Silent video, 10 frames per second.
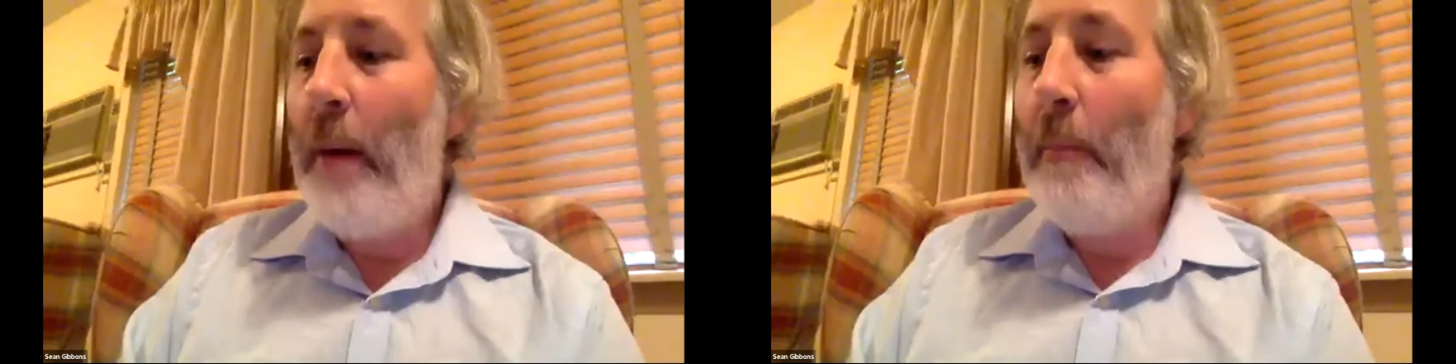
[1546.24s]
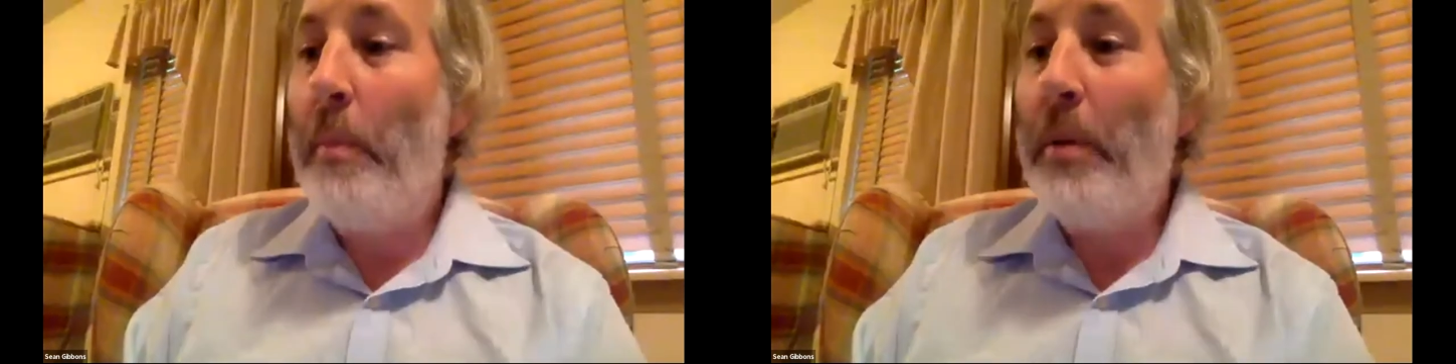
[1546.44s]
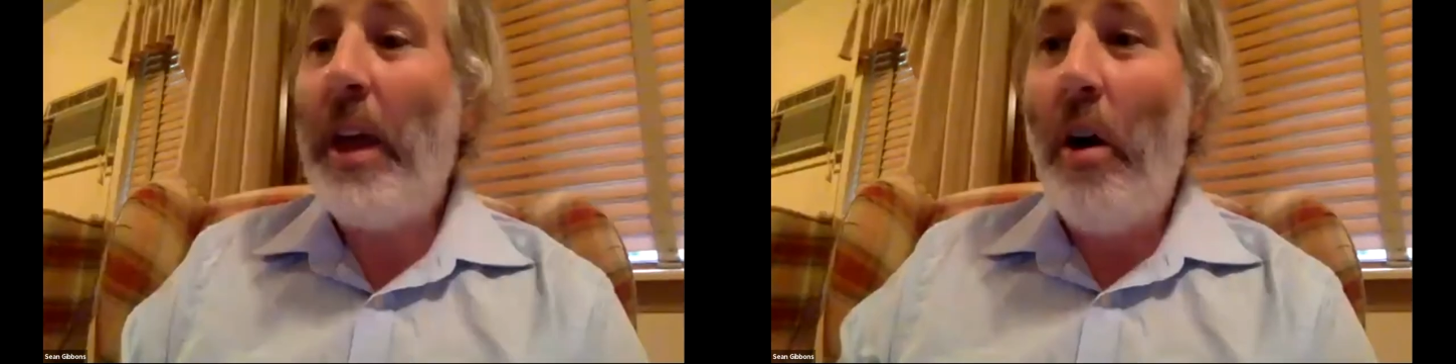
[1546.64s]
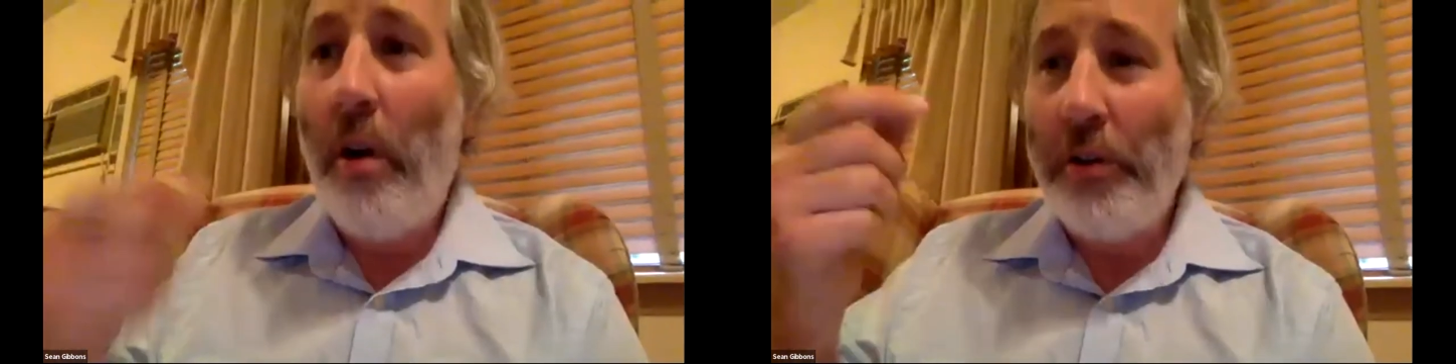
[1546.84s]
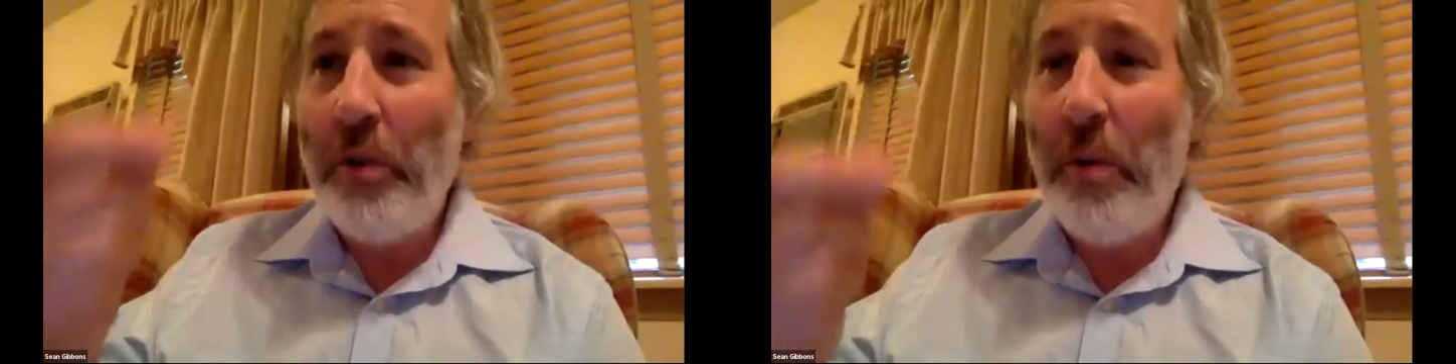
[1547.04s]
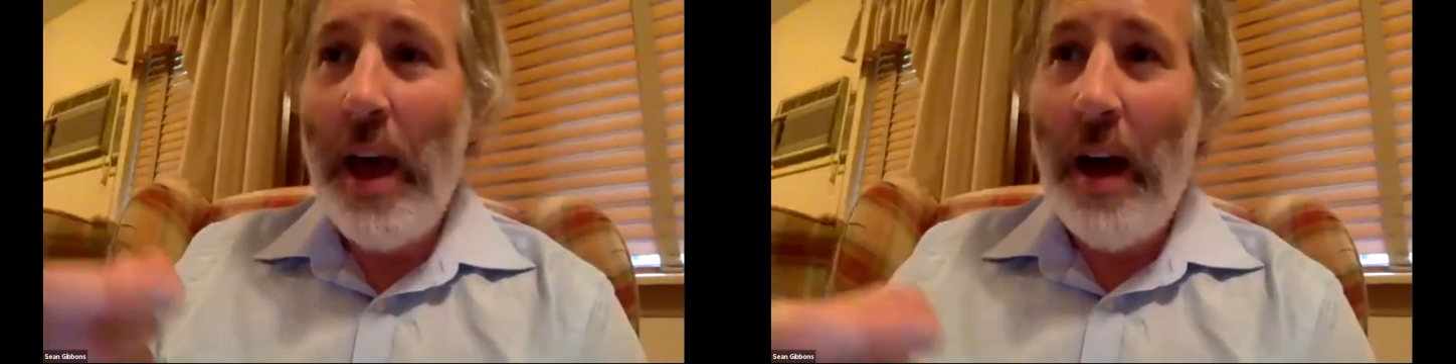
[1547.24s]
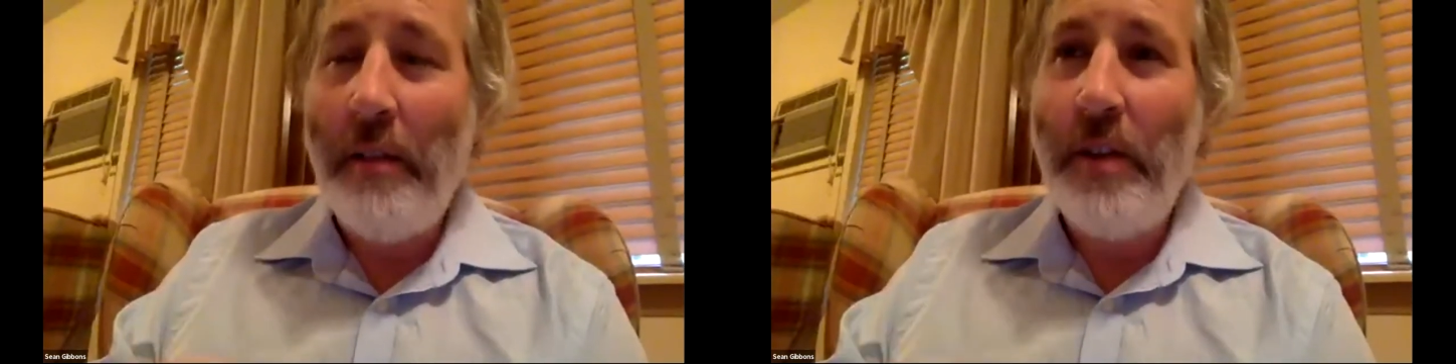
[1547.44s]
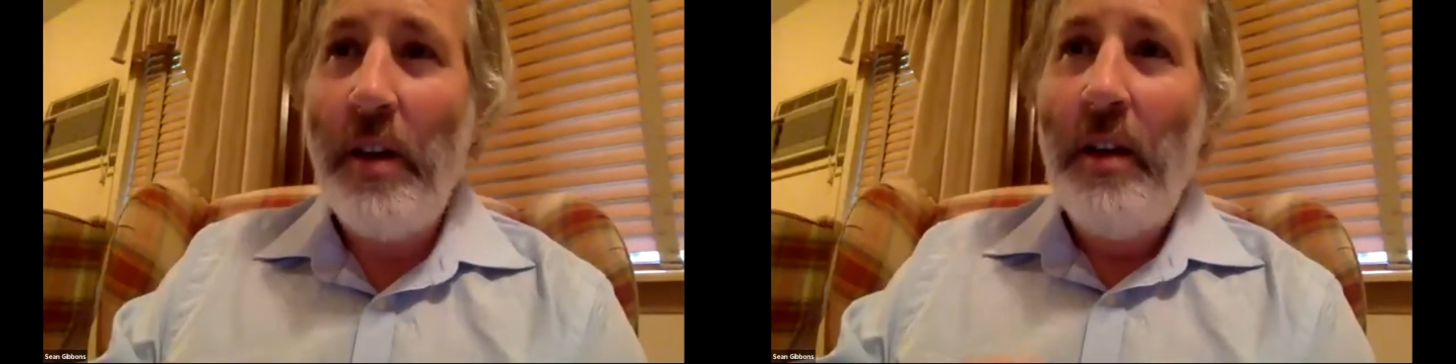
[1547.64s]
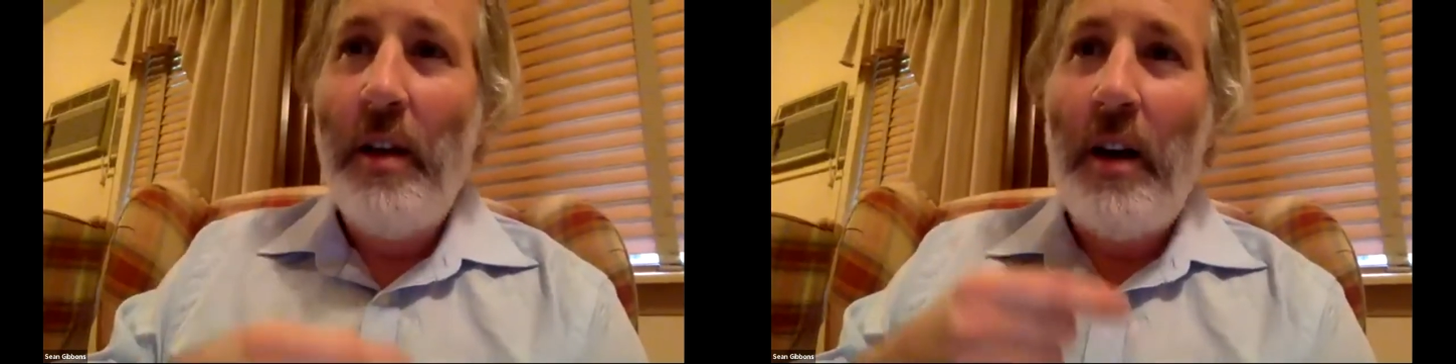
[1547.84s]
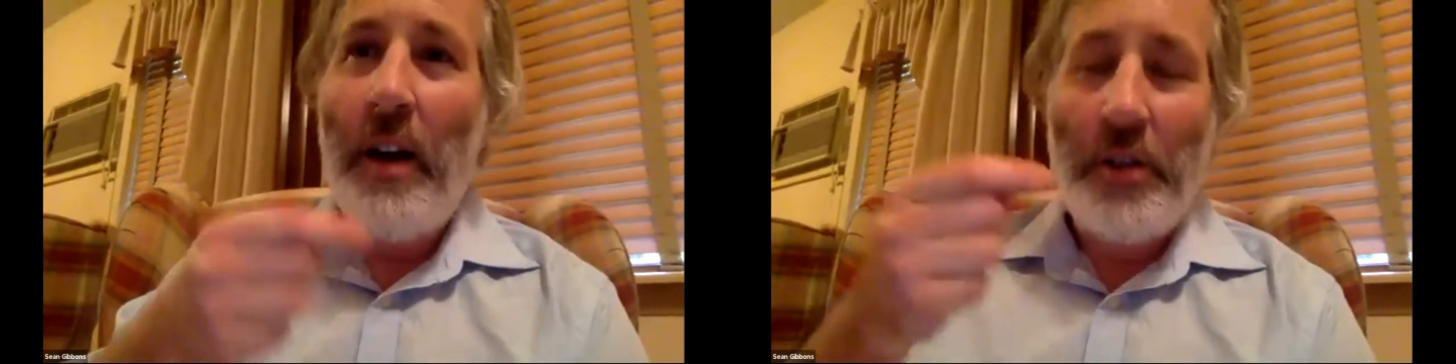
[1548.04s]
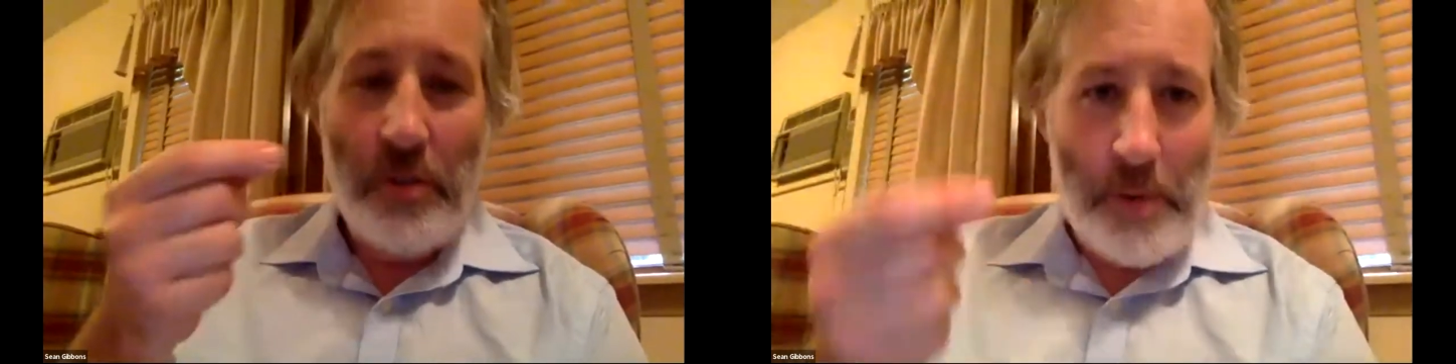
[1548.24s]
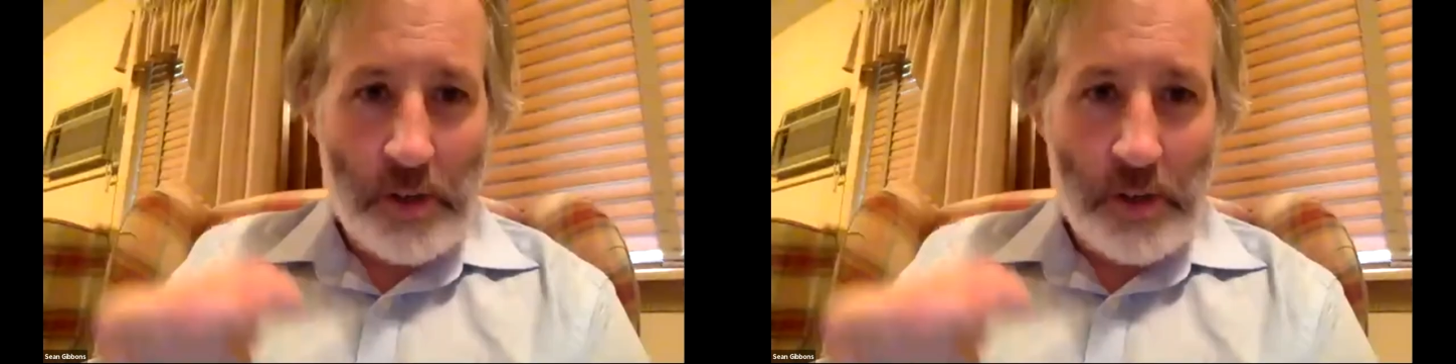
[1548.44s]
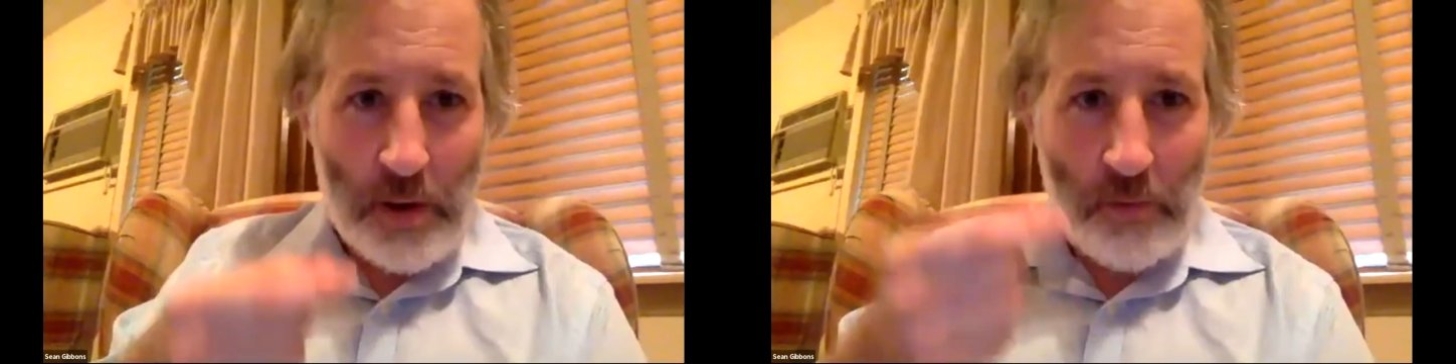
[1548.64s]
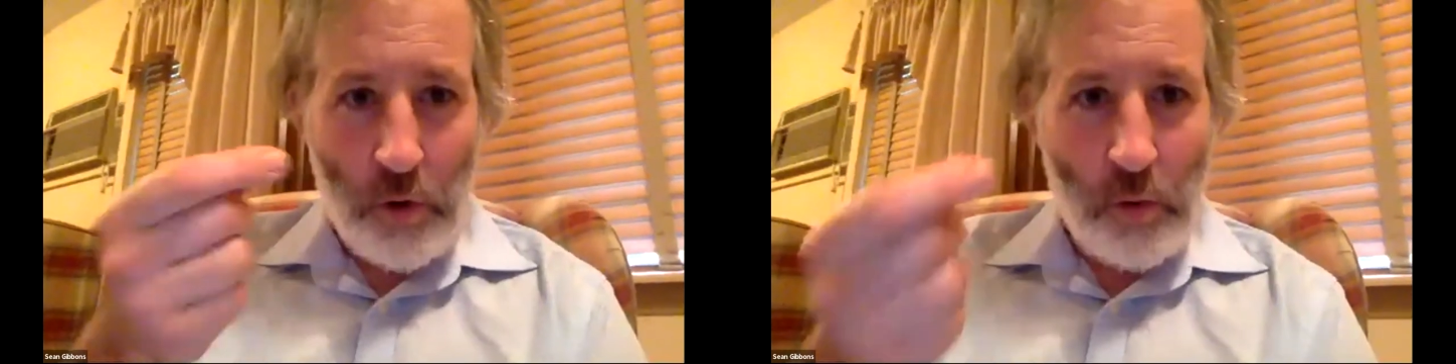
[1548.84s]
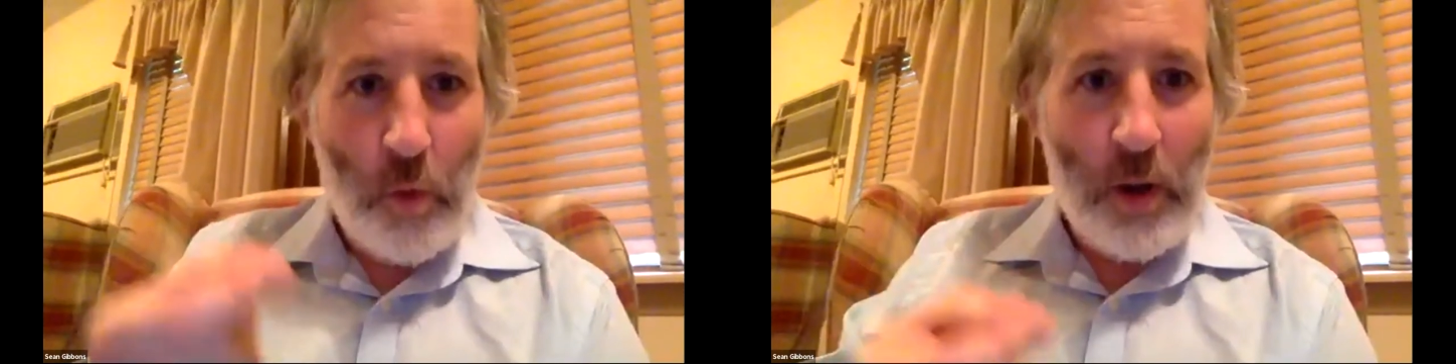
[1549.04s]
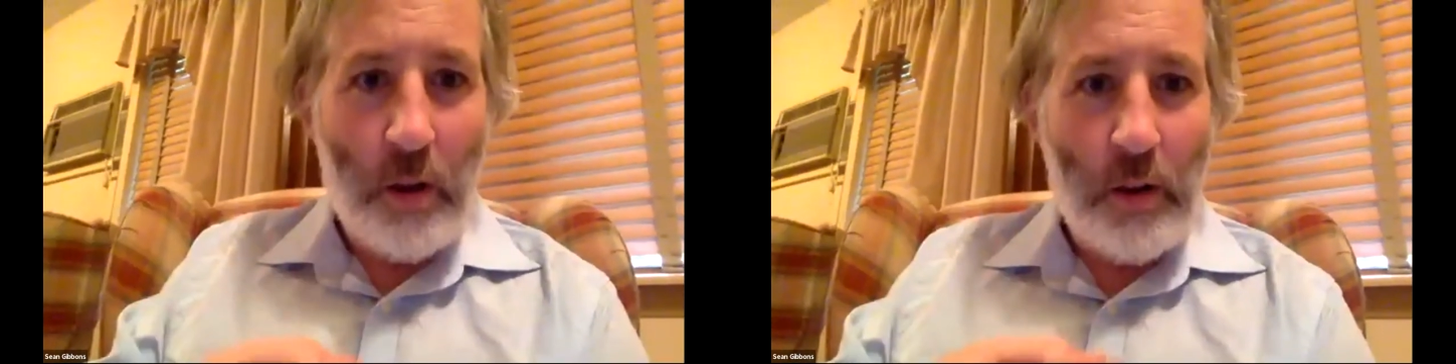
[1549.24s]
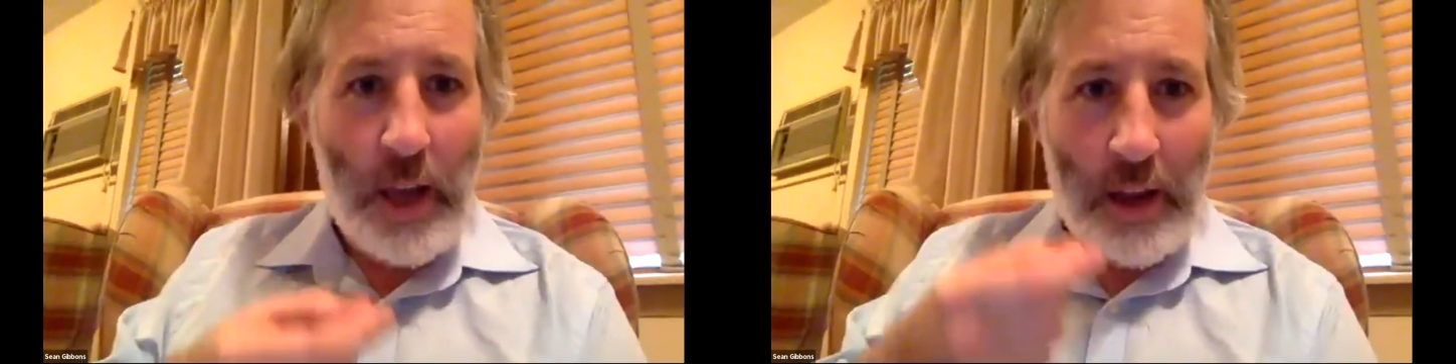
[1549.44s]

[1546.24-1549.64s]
but they also have a tremendous amount of goodwill